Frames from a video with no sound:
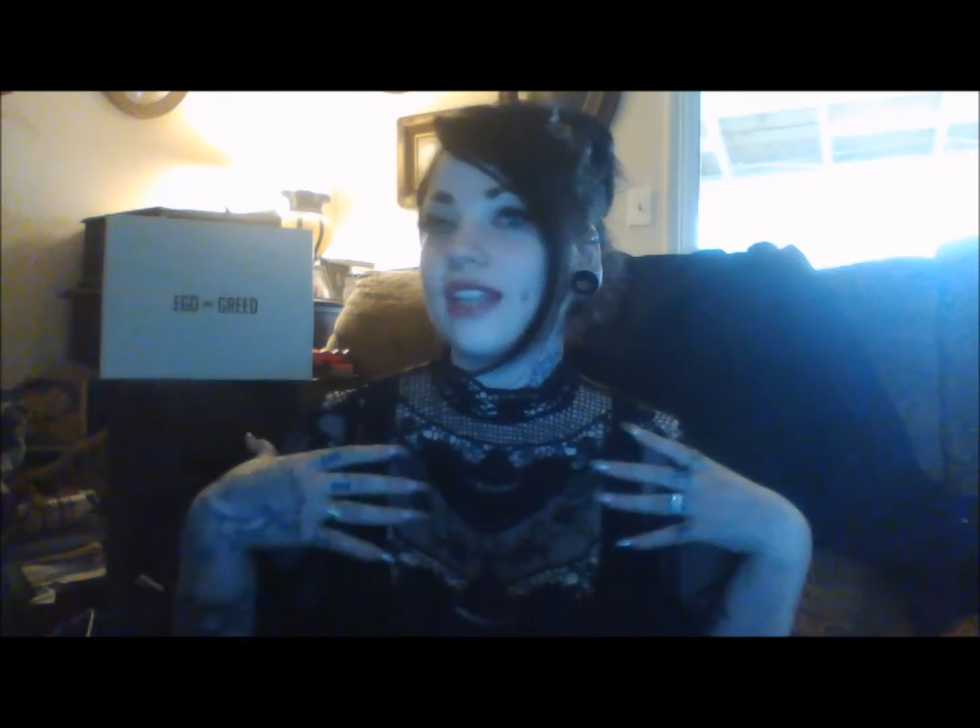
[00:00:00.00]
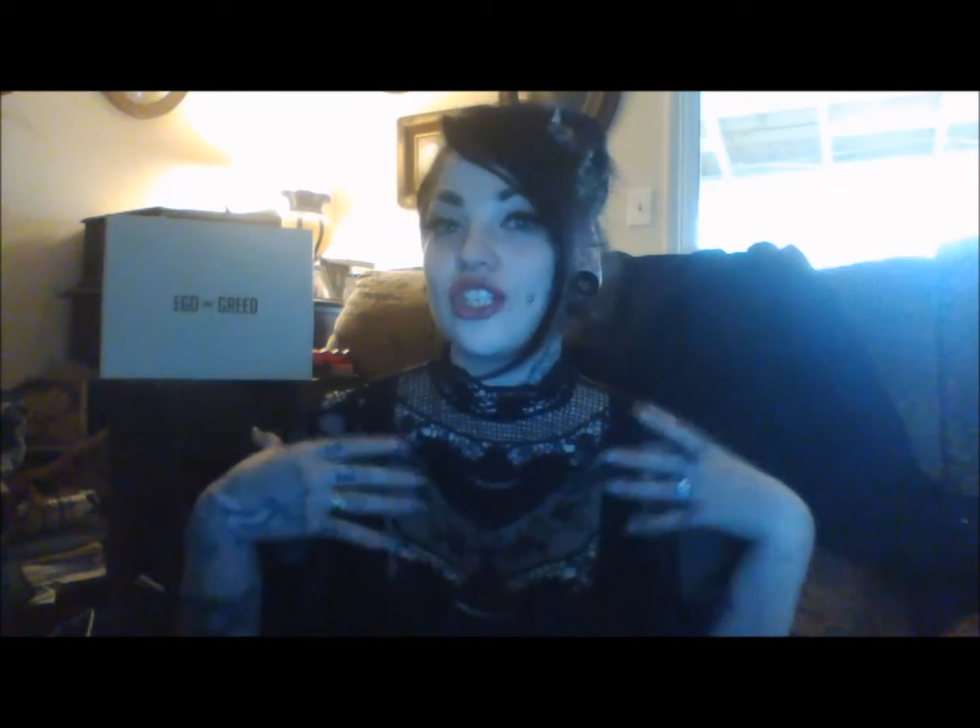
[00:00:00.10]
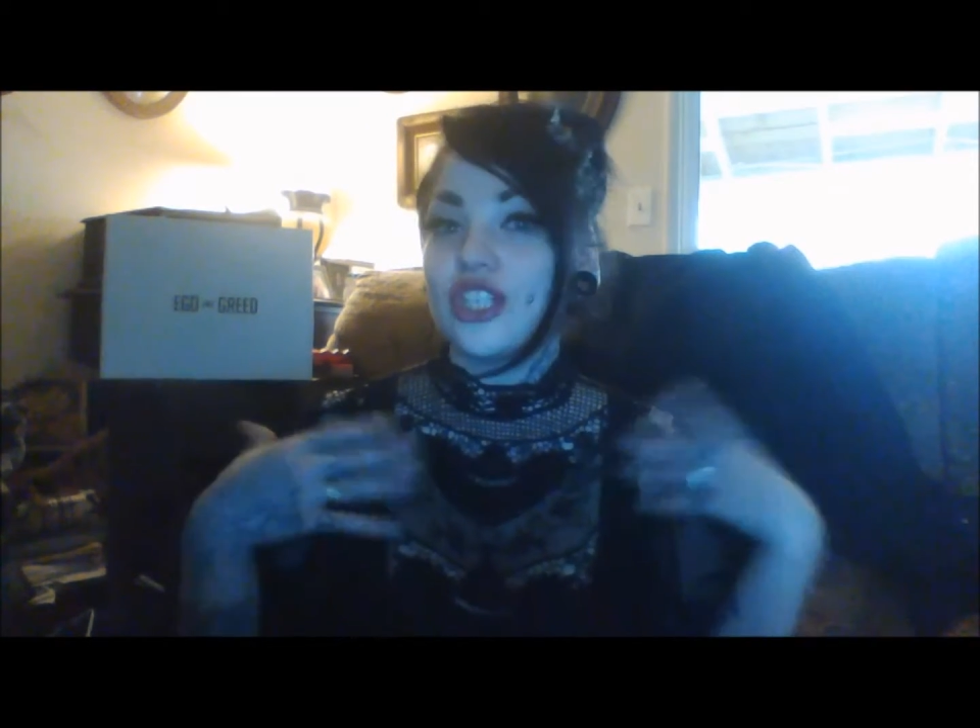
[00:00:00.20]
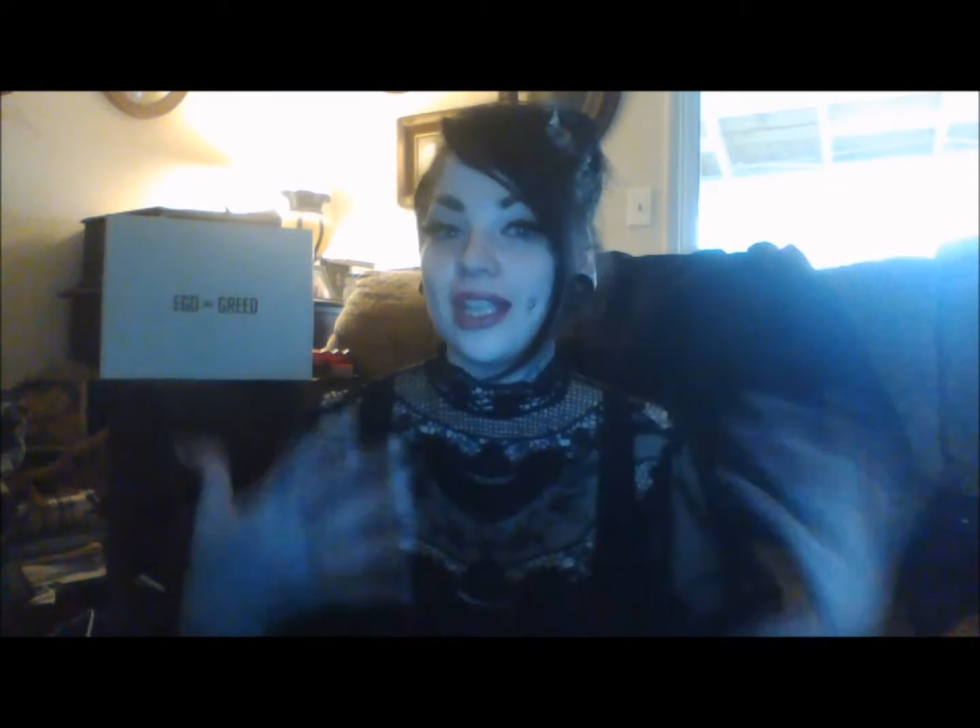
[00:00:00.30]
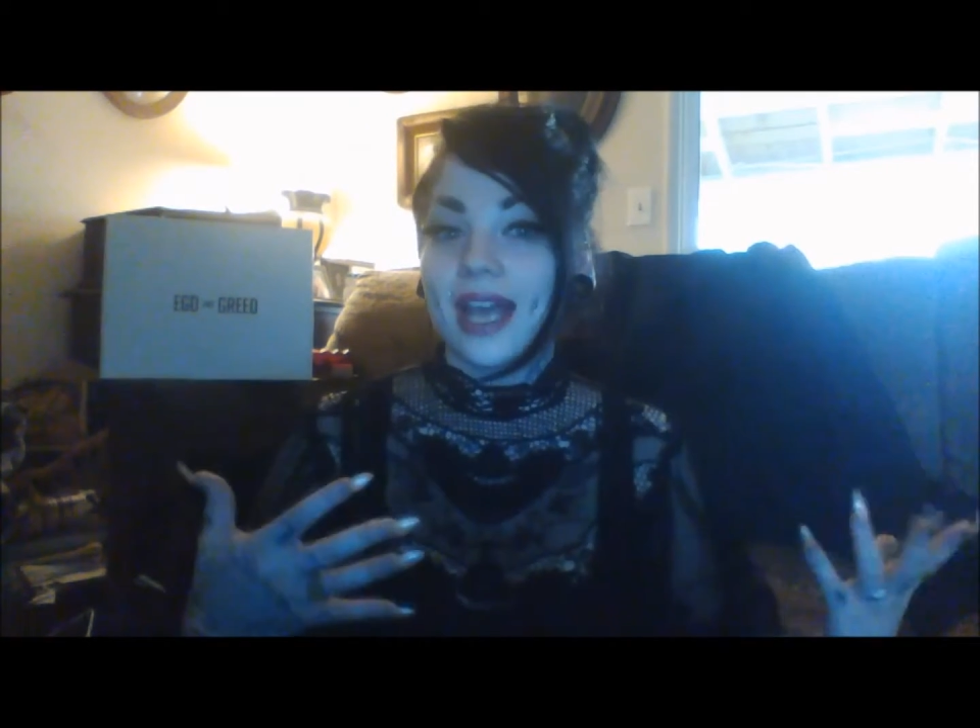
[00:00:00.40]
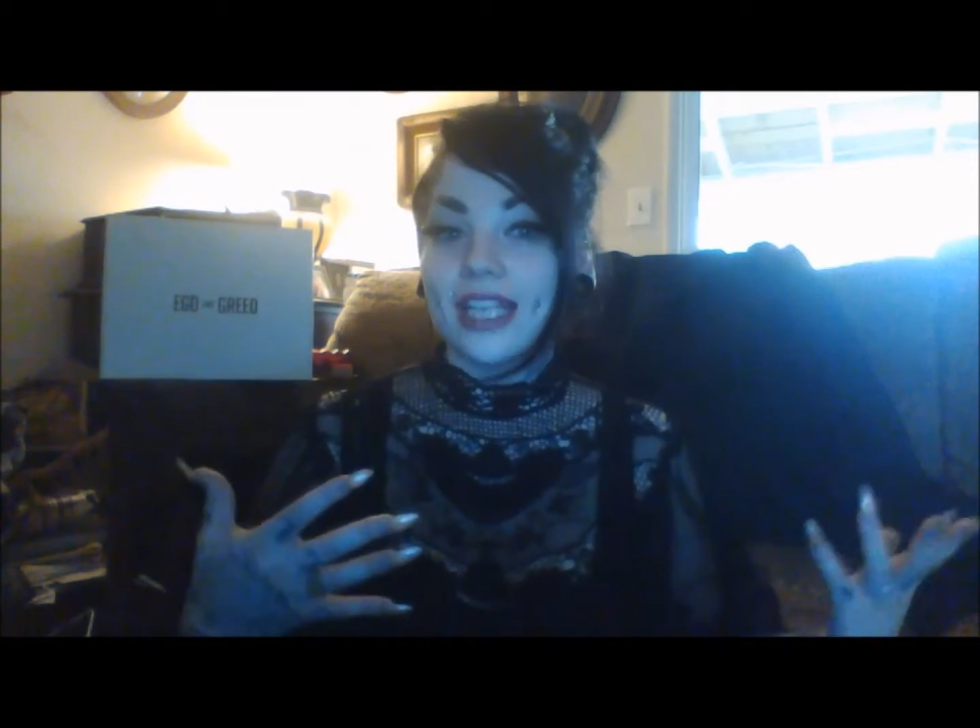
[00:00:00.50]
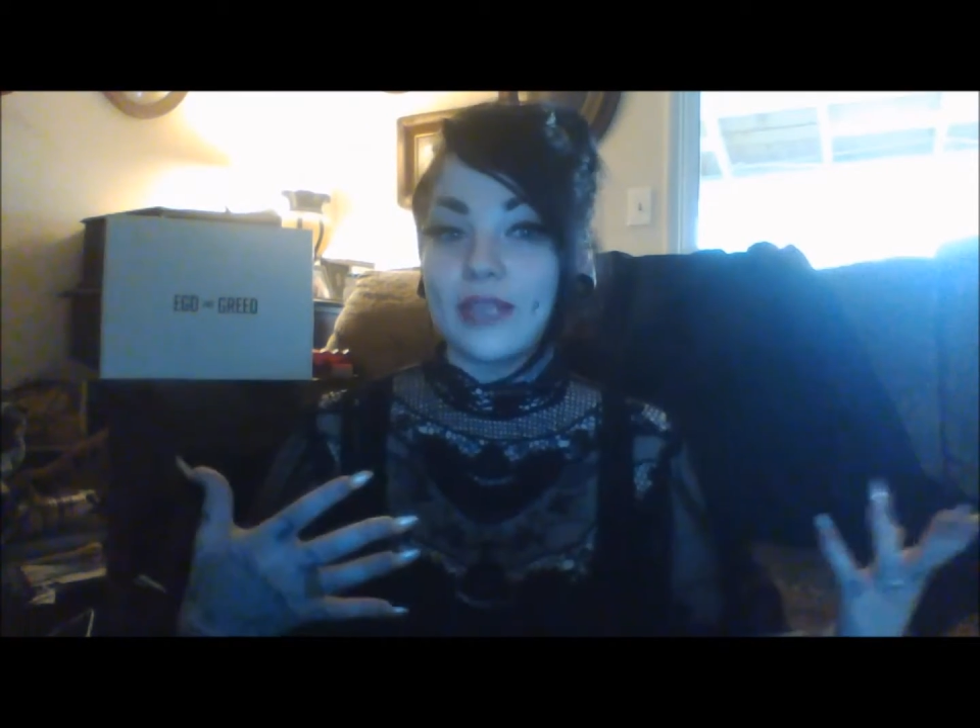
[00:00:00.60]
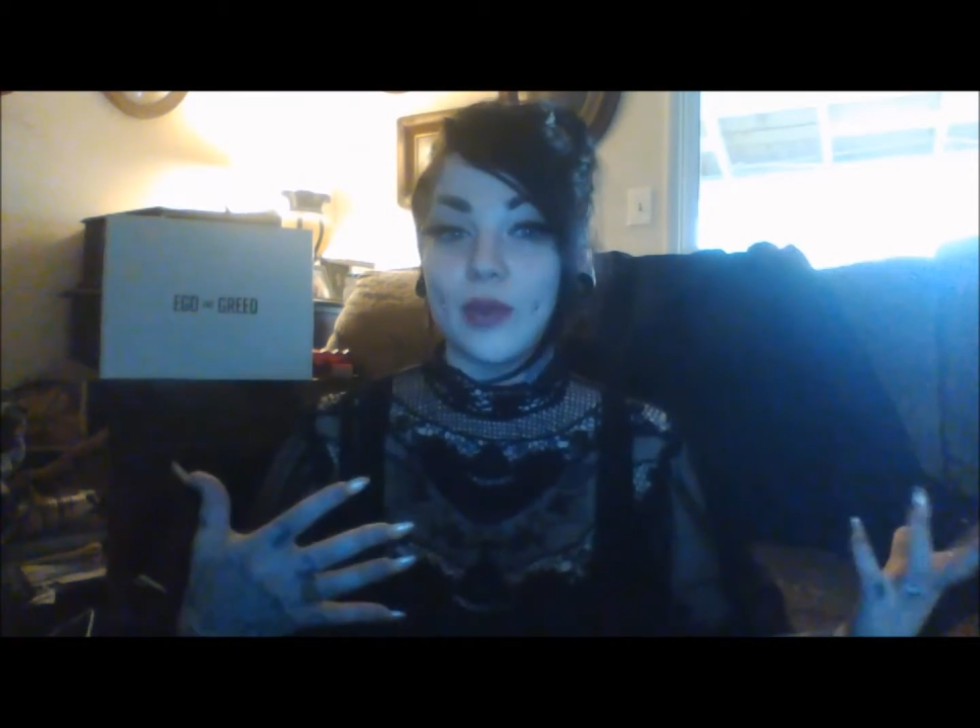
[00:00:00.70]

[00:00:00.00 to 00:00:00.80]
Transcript: that she asked